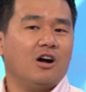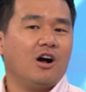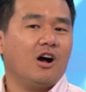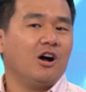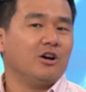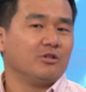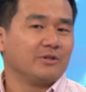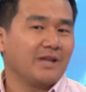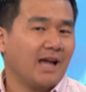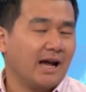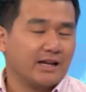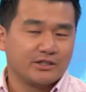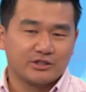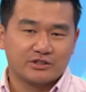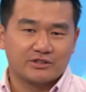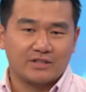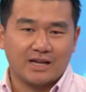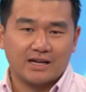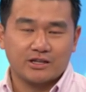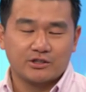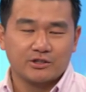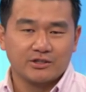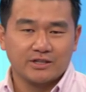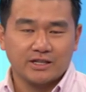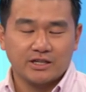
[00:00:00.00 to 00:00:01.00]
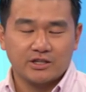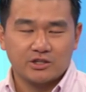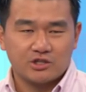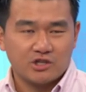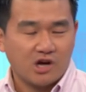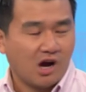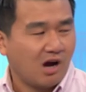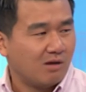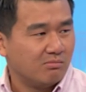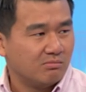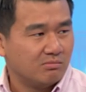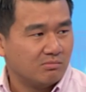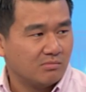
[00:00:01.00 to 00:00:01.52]
Oh yeah, I just I couldn't get a
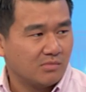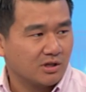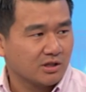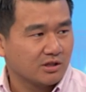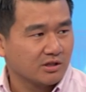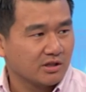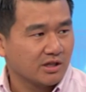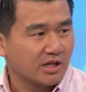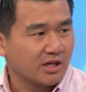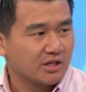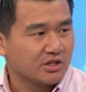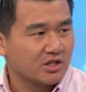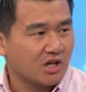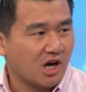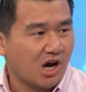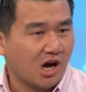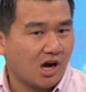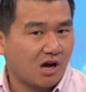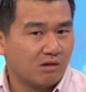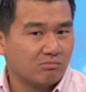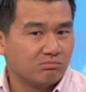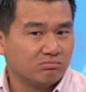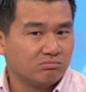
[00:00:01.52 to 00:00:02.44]
job. I couldn't get a job.